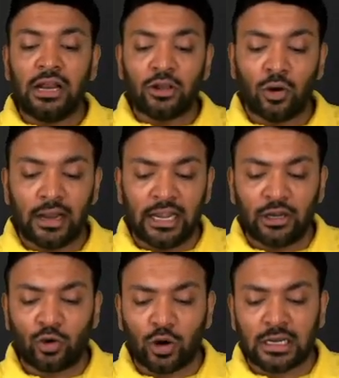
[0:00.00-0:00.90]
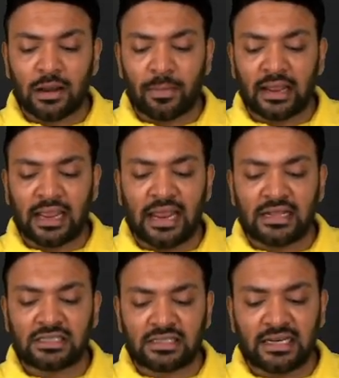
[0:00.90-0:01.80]
So in total, my gain
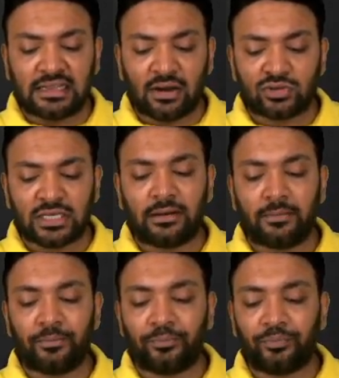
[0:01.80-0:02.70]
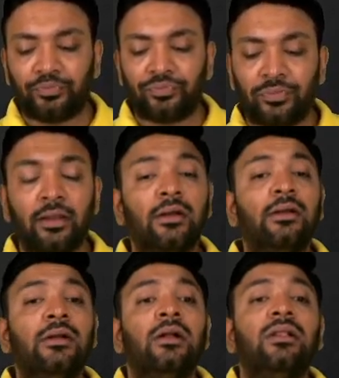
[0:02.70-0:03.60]
is 3,000.
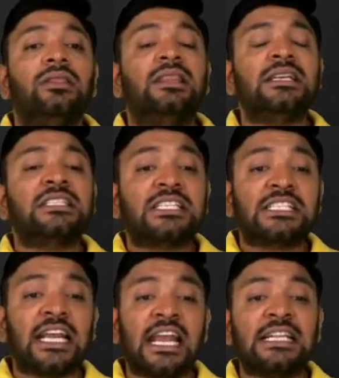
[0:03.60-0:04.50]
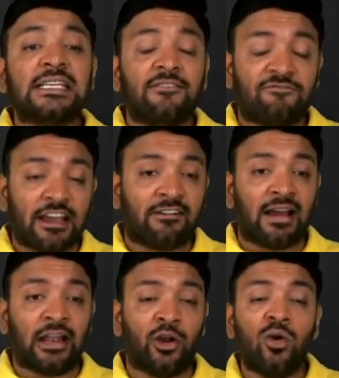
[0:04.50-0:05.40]
This change in fair
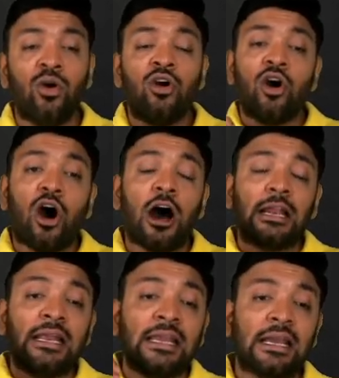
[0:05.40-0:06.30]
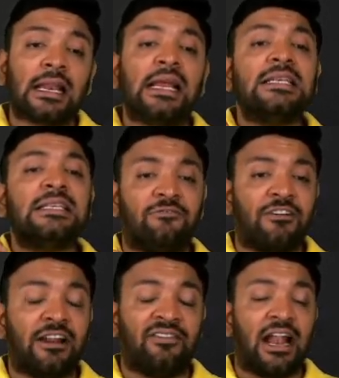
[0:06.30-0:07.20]
value or increase in
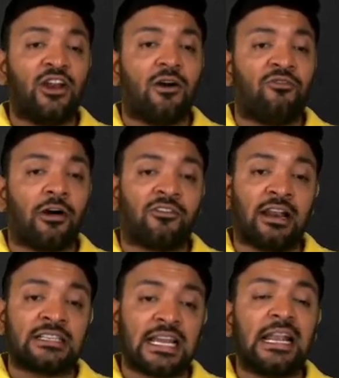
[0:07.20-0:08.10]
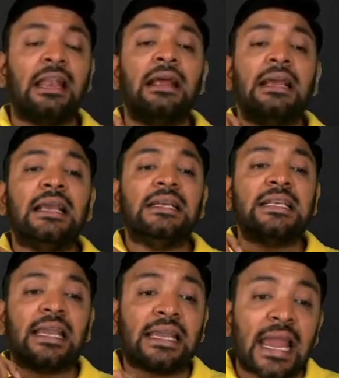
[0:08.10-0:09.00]
fair value of forward asset is
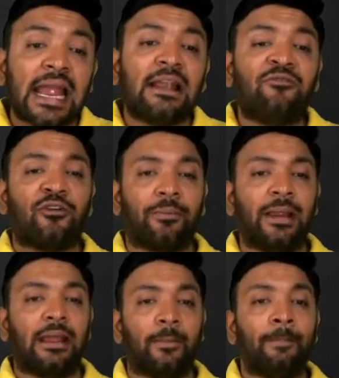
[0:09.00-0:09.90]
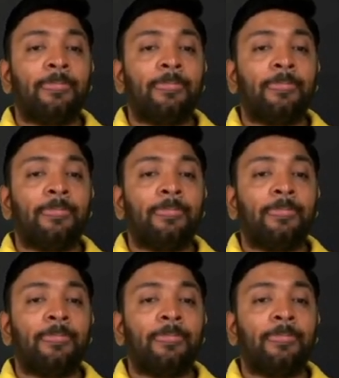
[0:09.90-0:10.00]
a gain for me.